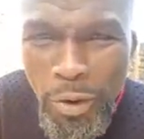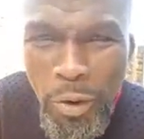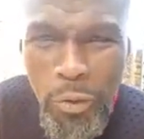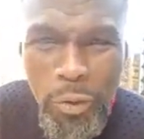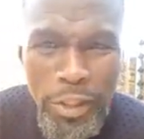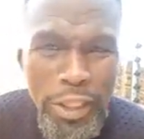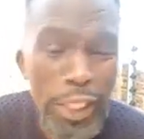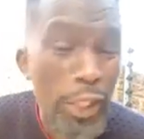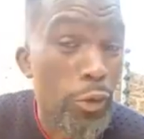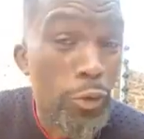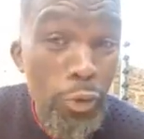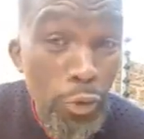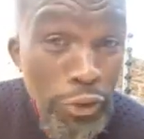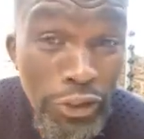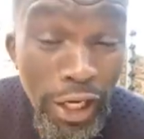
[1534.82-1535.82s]
with
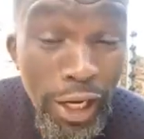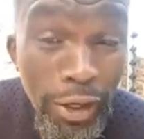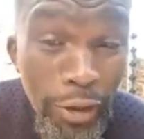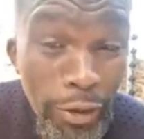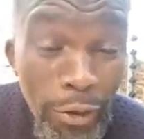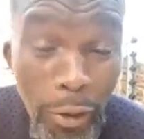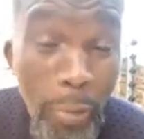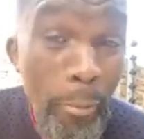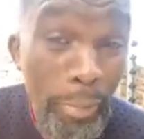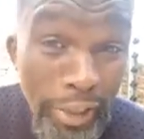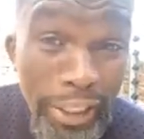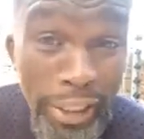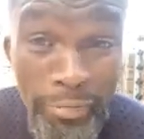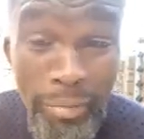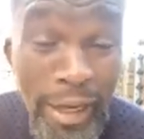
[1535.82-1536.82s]
igusha or
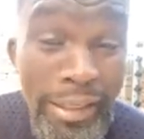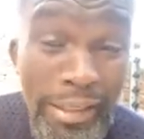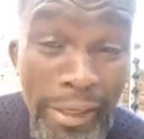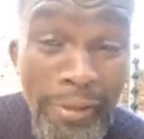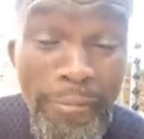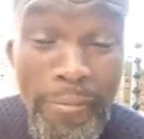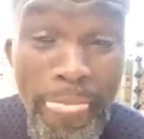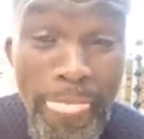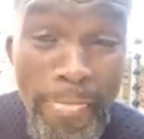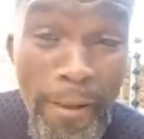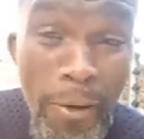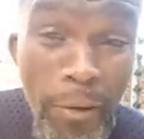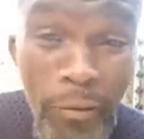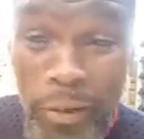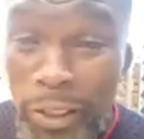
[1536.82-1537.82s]
peanut butter,
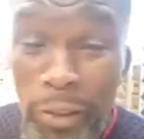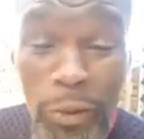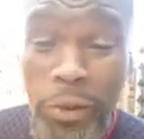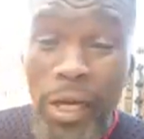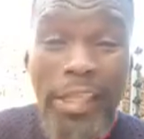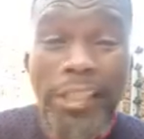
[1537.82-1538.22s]
we can no longer